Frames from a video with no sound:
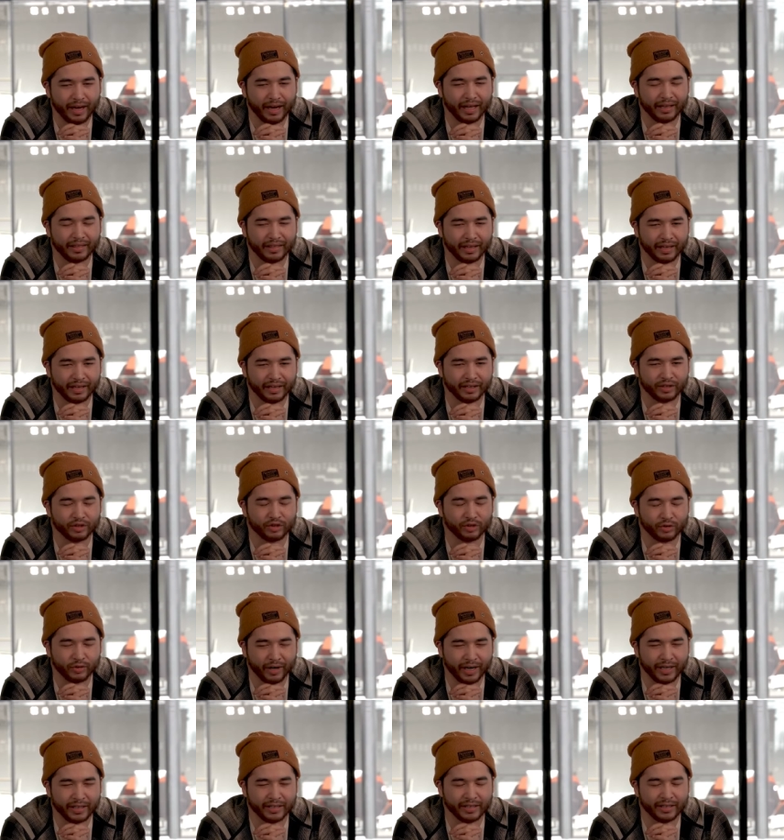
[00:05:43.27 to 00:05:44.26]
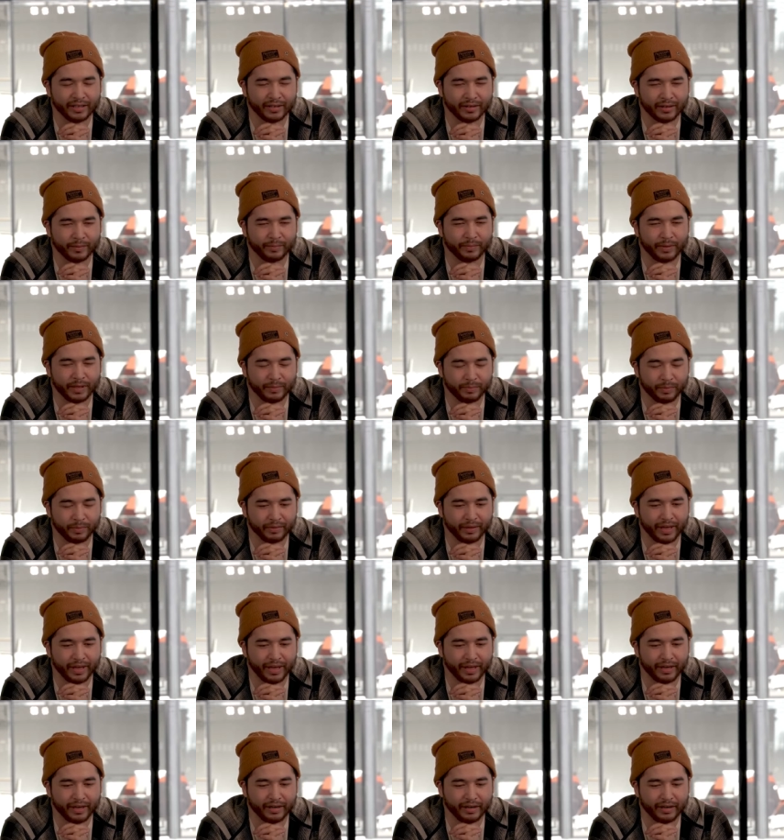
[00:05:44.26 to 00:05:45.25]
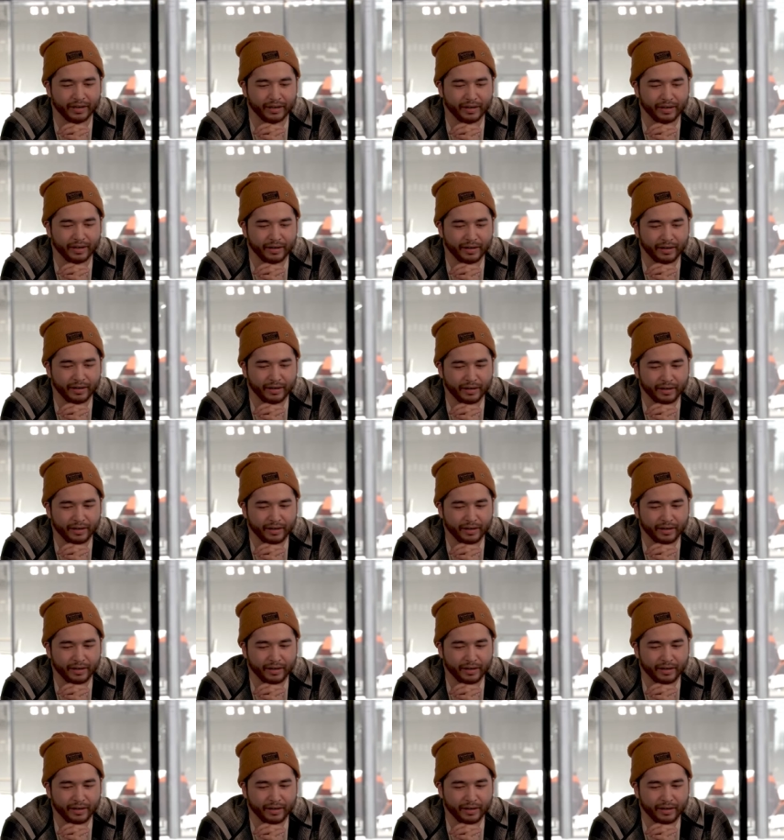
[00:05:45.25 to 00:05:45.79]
And I think it's crazy that the people that